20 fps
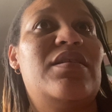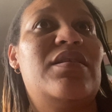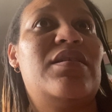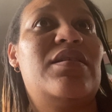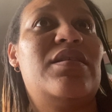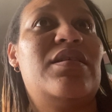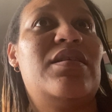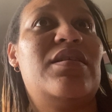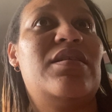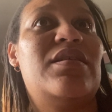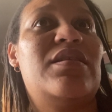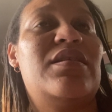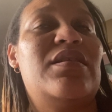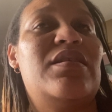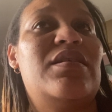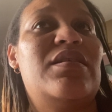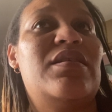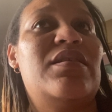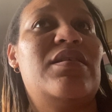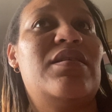
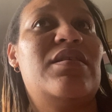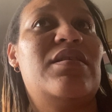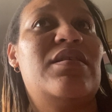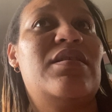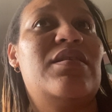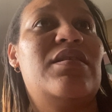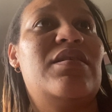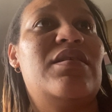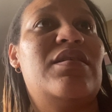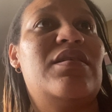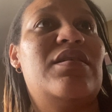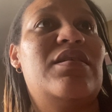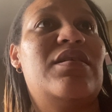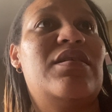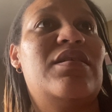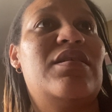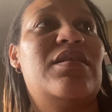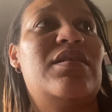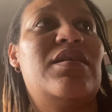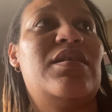6.
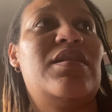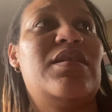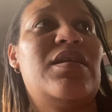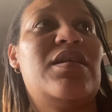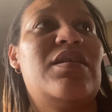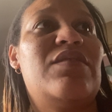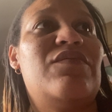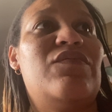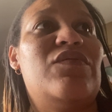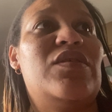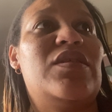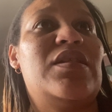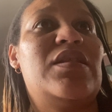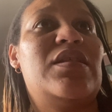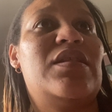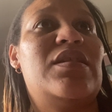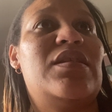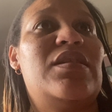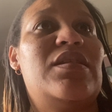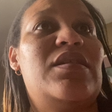I think he was
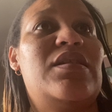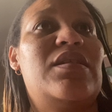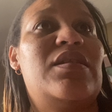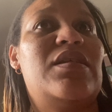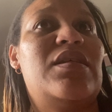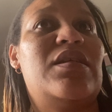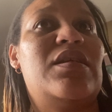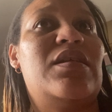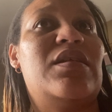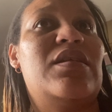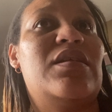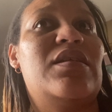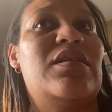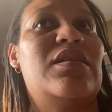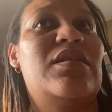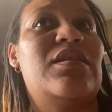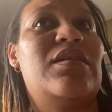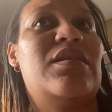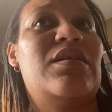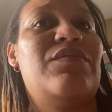6.
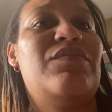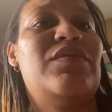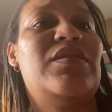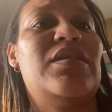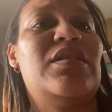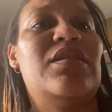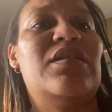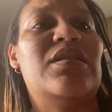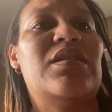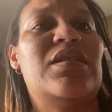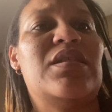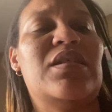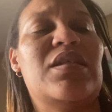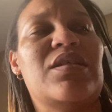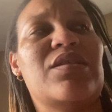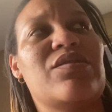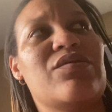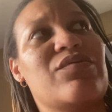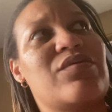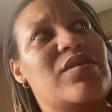He was either
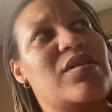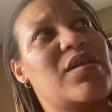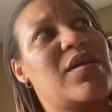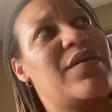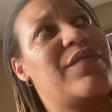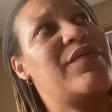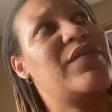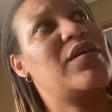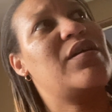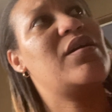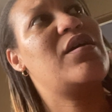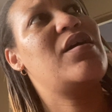6 or 7.